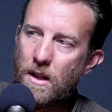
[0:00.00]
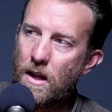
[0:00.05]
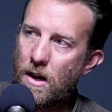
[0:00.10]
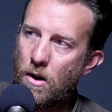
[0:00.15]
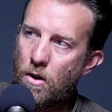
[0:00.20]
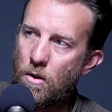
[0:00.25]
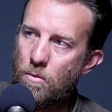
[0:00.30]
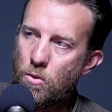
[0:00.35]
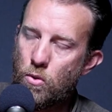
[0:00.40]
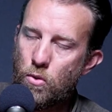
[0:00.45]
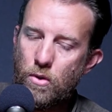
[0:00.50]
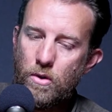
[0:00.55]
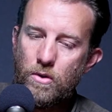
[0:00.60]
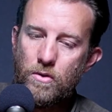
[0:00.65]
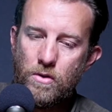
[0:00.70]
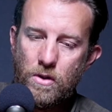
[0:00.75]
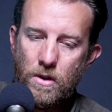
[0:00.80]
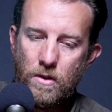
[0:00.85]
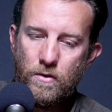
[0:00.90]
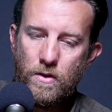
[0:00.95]
they are more
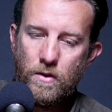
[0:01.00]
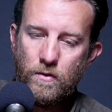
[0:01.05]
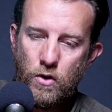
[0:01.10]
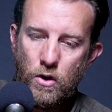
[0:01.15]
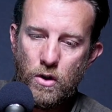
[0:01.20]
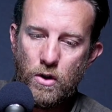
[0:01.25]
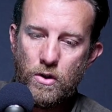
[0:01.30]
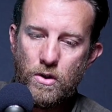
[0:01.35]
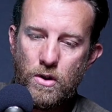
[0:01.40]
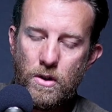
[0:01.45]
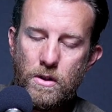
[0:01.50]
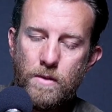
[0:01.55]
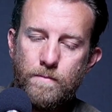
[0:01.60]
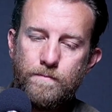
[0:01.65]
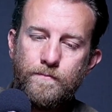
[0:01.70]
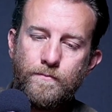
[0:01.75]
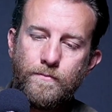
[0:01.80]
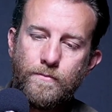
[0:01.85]
conservative churches,